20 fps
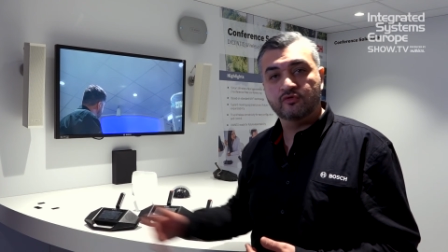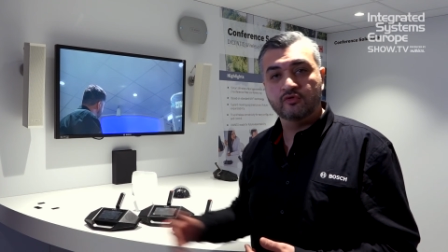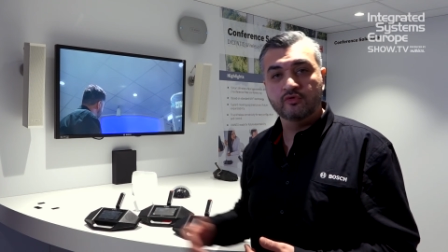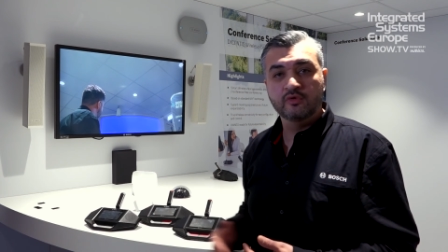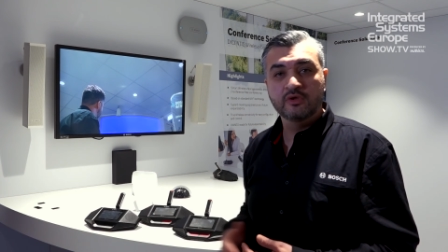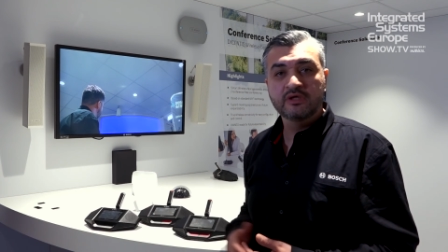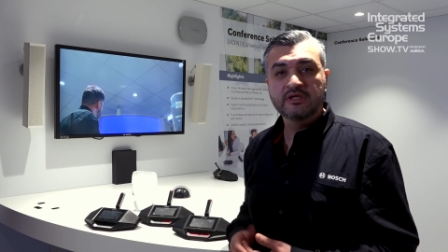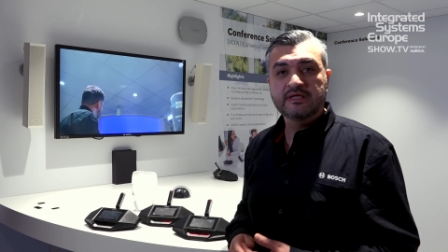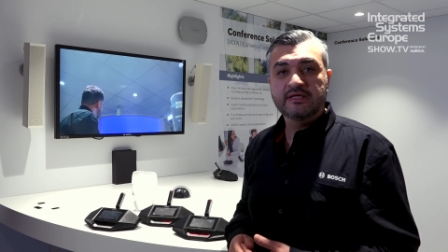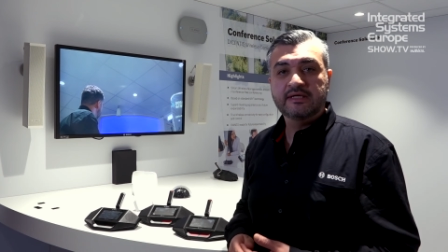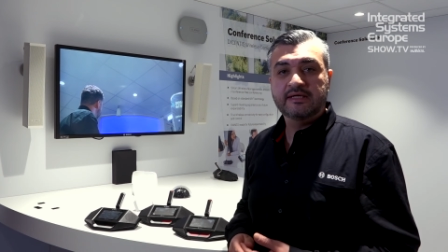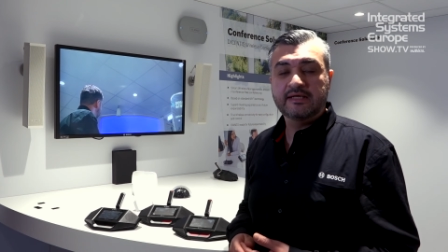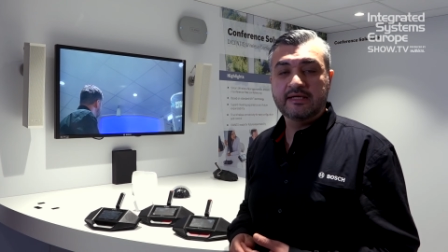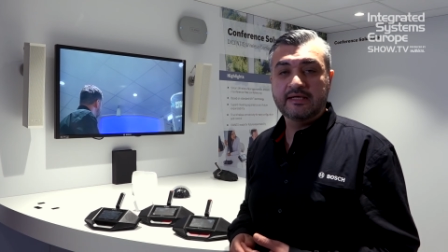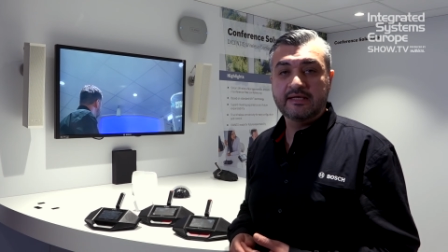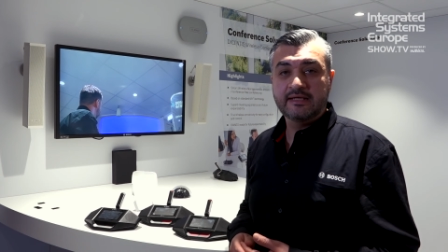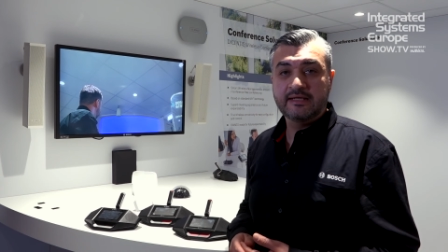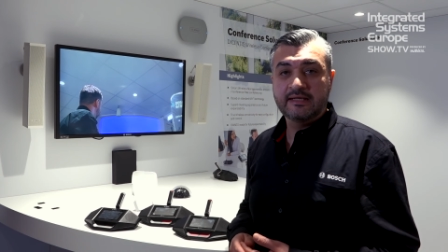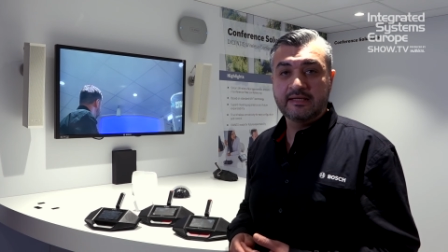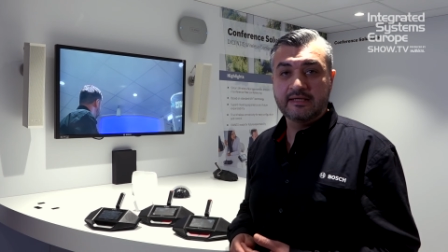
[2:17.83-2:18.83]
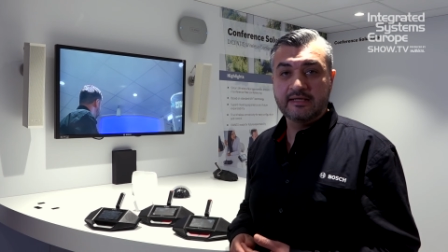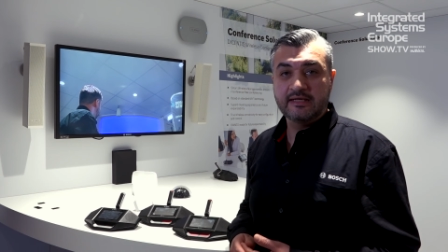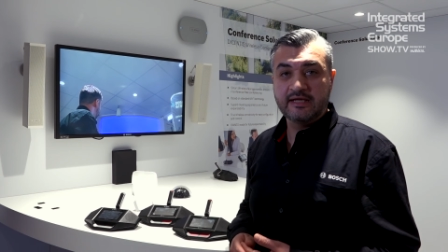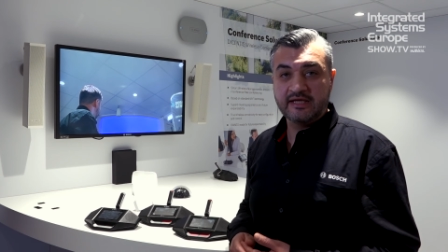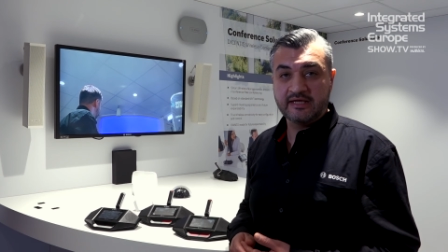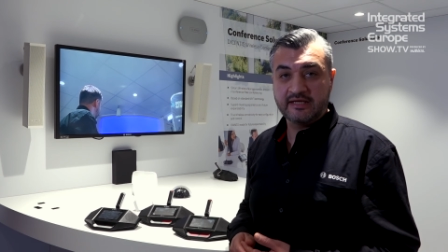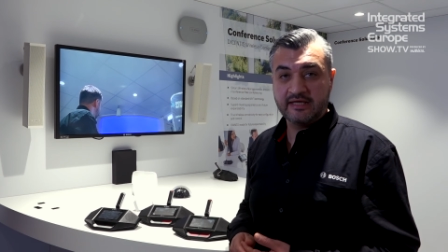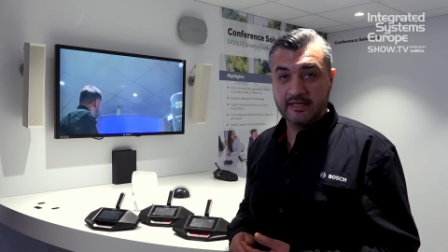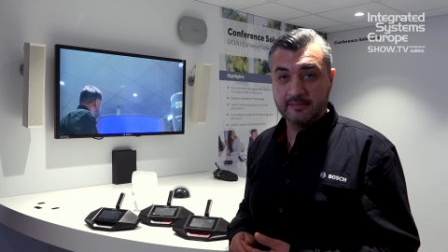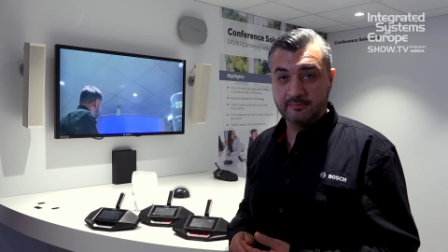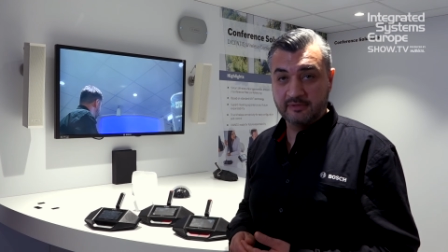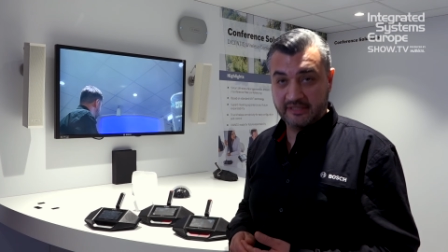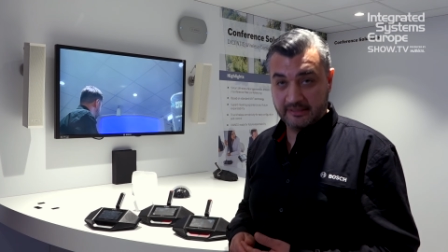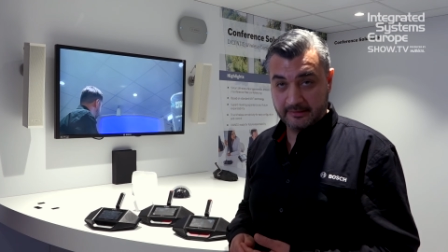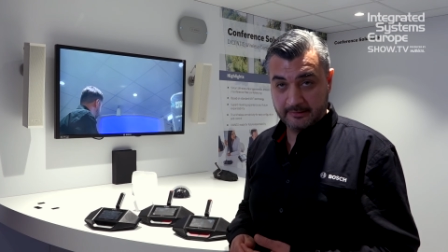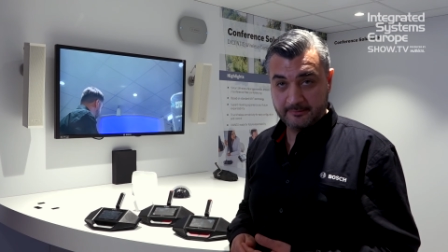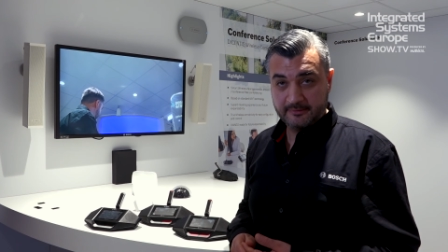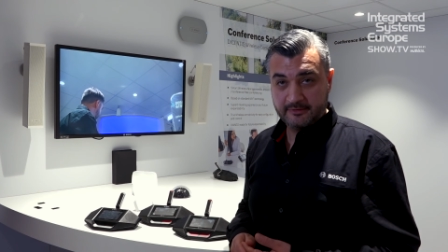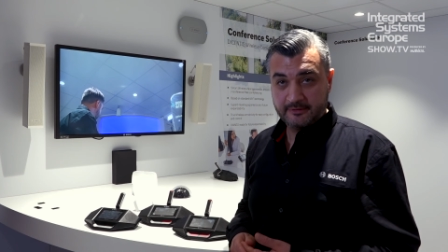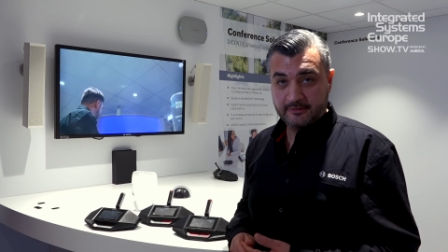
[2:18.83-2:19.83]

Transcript: to lay cabling.